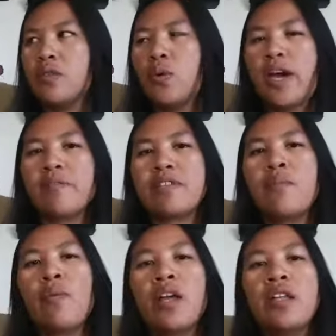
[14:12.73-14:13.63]
you have
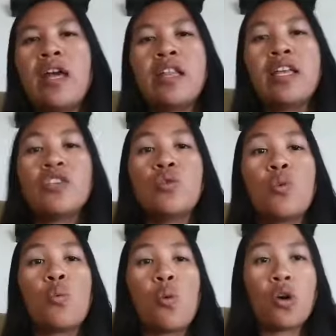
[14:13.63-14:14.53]
someone that you
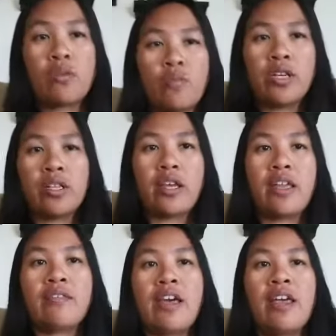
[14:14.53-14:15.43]
could work with
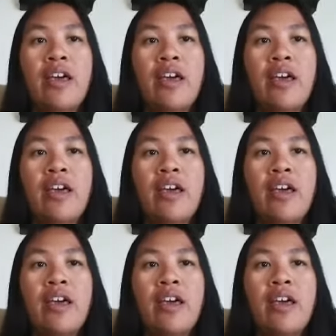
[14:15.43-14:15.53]
and